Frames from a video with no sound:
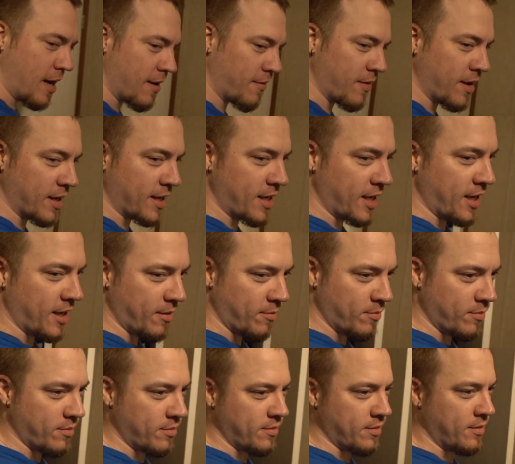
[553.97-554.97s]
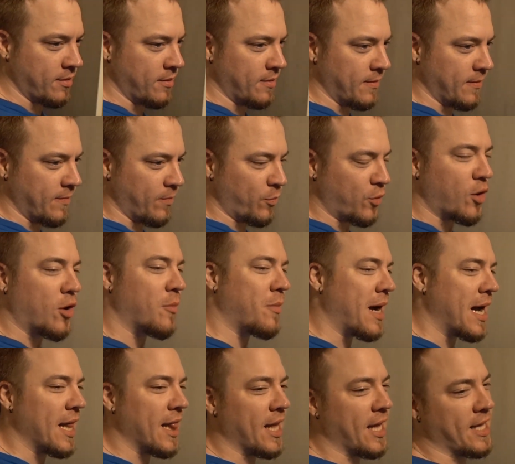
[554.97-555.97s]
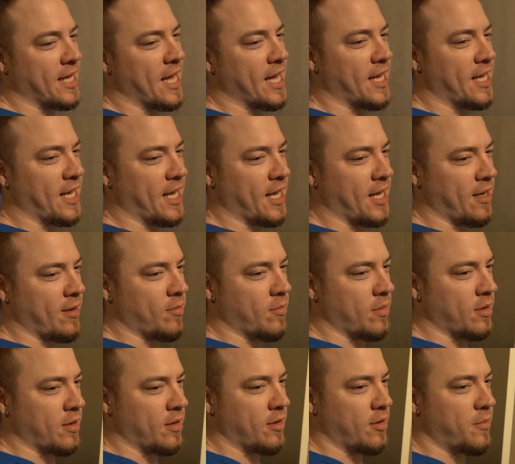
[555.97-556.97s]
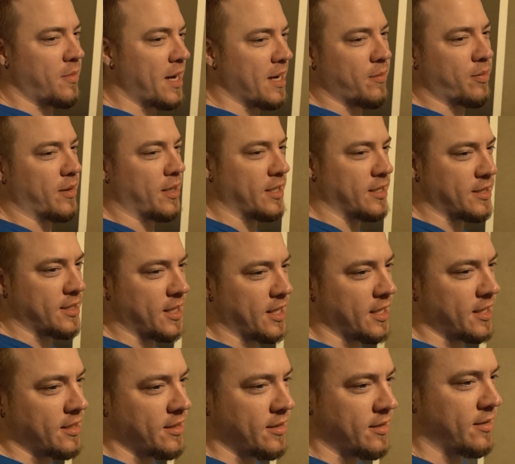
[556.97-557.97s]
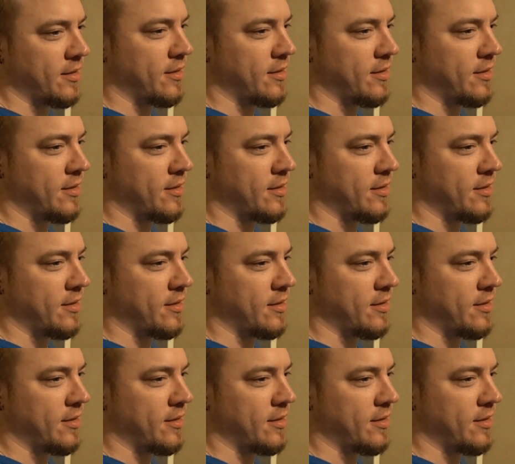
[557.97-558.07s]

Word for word: have that game. Don't nobody like that game. Nobody plays that.